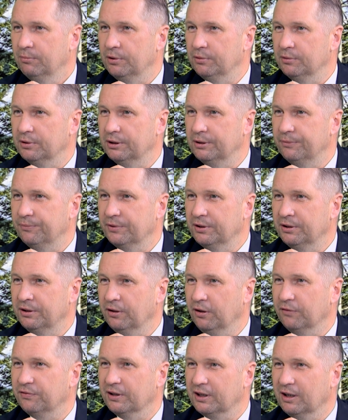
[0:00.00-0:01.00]
because some
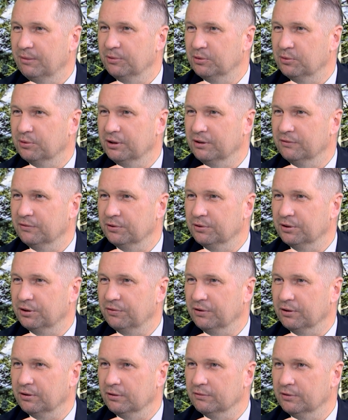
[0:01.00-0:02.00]
Nazis
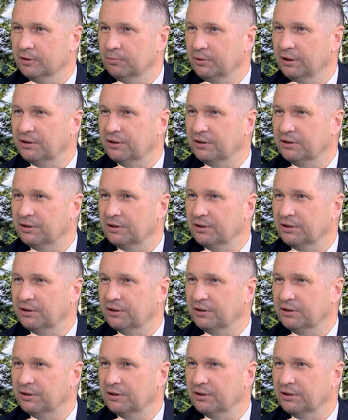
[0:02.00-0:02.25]
invaded them.